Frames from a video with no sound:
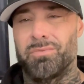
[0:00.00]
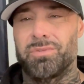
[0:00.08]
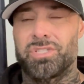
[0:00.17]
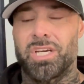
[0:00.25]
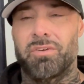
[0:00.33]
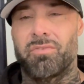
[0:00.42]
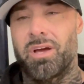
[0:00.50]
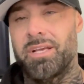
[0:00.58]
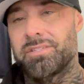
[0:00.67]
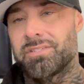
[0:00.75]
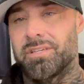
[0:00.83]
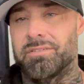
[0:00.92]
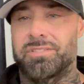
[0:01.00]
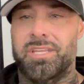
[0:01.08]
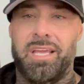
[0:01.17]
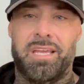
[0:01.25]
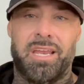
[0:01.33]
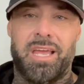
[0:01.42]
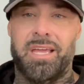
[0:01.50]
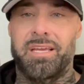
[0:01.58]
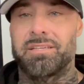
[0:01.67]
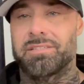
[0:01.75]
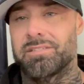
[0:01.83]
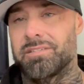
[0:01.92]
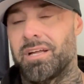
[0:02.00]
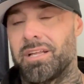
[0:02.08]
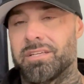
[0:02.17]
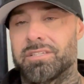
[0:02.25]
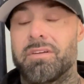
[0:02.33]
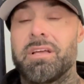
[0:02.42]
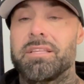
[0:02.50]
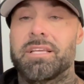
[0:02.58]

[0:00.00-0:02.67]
chicken and rice and steak and eggs and all that stuff.